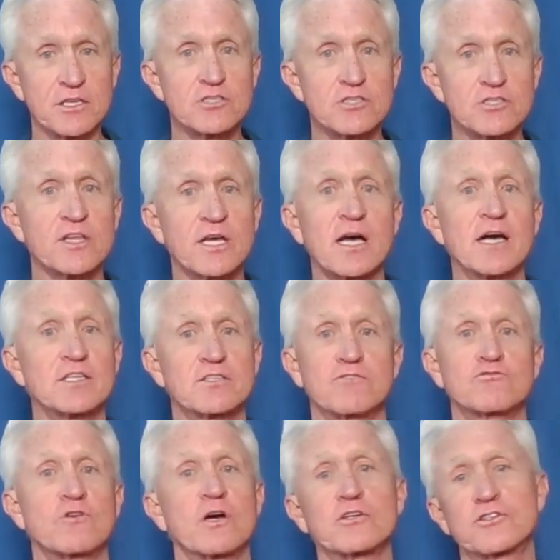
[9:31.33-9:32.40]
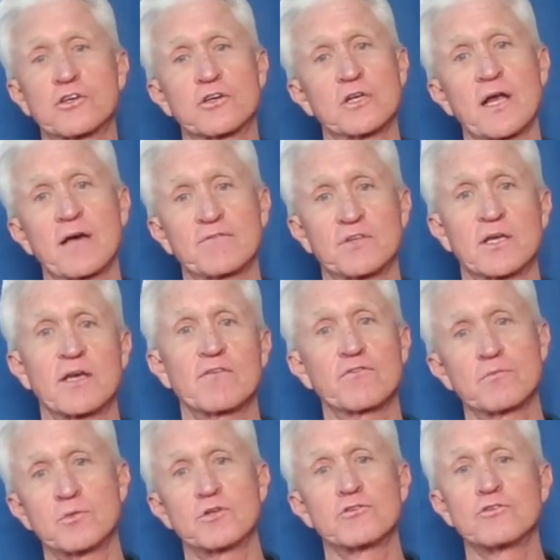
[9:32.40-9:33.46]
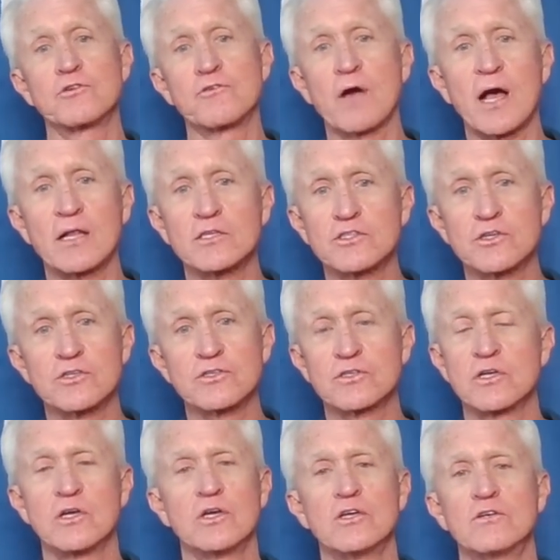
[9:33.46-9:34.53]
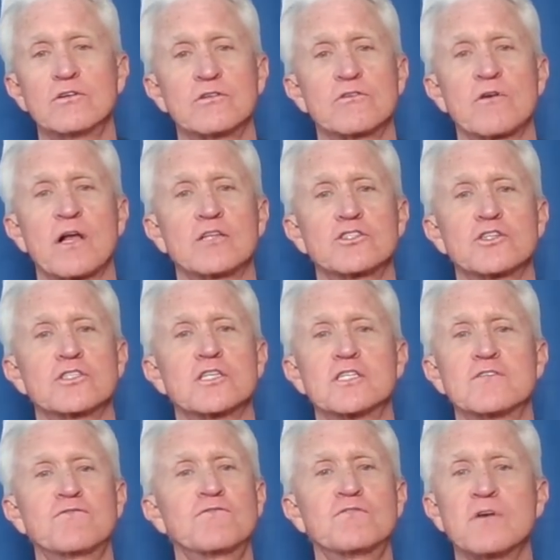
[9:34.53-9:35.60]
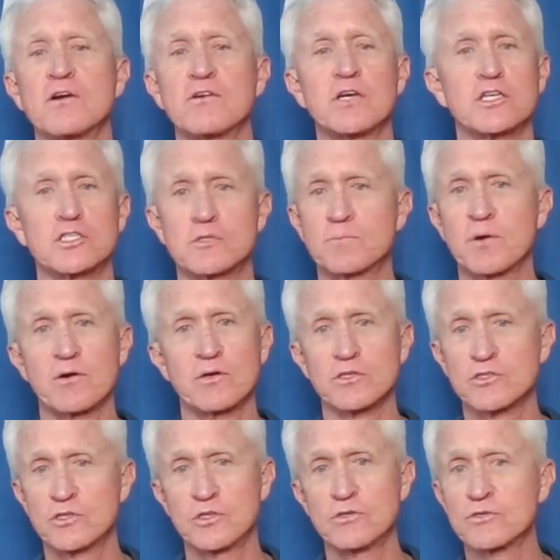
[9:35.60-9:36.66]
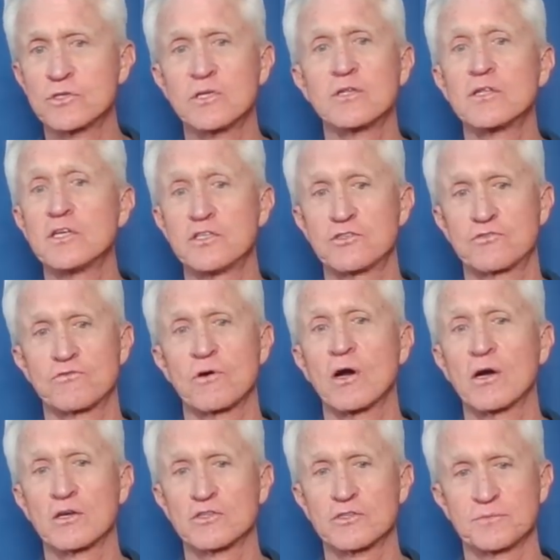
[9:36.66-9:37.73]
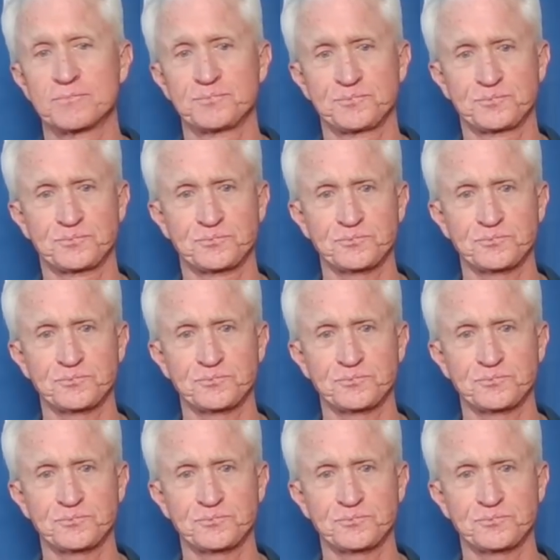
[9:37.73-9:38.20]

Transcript: These are the kinds of drugs you're going to have to get from your neurologist. Your neurologist is very experienced using these drugs.